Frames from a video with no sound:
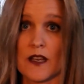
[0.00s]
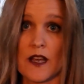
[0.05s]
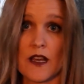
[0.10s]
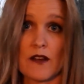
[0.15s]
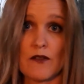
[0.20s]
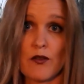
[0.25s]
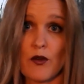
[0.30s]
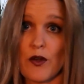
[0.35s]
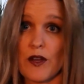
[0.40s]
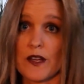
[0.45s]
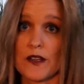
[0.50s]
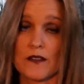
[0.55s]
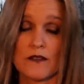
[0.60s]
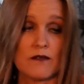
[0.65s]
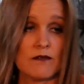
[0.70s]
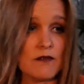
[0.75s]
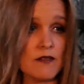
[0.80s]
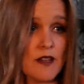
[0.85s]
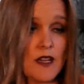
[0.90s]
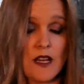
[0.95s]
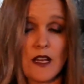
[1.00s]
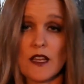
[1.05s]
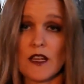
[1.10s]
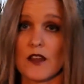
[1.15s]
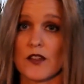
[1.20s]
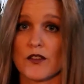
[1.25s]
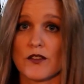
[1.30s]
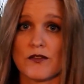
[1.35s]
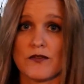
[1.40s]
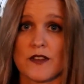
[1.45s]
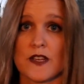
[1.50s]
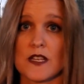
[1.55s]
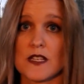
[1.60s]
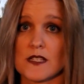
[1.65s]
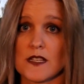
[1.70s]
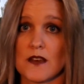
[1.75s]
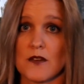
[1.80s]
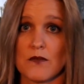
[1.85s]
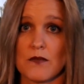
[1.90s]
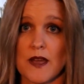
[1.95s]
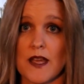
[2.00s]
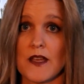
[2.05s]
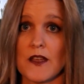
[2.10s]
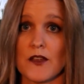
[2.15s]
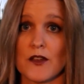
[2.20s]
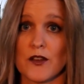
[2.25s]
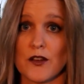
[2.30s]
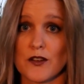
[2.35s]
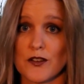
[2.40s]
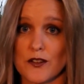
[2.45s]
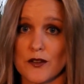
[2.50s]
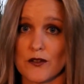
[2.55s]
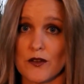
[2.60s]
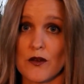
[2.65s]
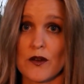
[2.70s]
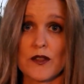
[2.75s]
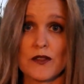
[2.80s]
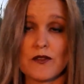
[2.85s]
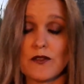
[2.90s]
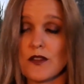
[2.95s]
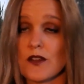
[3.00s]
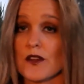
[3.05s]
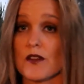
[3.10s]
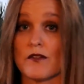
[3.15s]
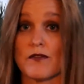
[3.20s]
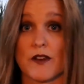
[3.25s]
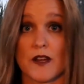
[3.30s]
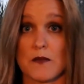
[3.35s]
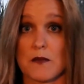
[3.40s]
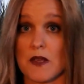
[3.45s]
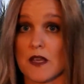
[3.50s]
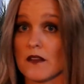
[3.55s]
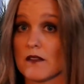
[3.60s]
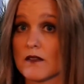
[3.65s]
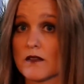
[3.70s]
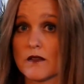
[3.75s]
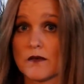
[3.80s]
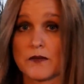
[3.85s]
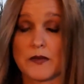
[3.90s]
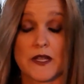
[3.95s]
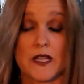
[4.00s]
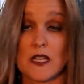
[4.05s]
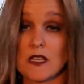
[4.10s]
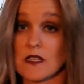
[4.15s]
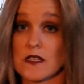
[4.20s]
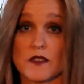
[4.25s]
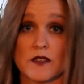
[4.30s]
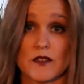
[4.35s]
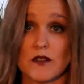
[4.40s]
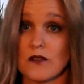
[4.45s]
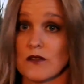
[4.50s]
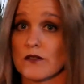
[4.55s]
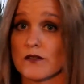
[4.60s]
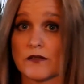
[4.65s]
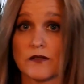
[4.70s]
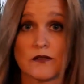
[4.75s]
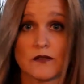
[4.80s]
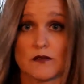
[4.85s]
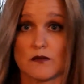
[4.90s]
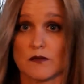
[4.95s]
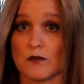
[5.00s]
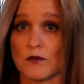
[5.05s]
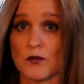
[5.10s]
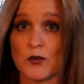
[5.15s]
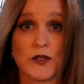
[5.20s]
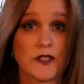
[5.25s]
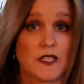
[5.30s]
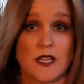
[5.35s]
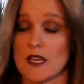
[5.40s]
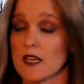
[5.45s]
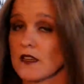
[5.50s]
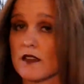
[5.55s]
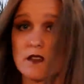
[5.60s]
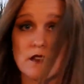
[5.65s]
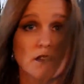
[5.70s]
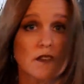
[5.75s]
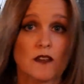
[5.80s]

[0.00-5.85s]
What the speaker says: and avoid any other fees that might incur due going through the GoFundMe. Please do. We'll take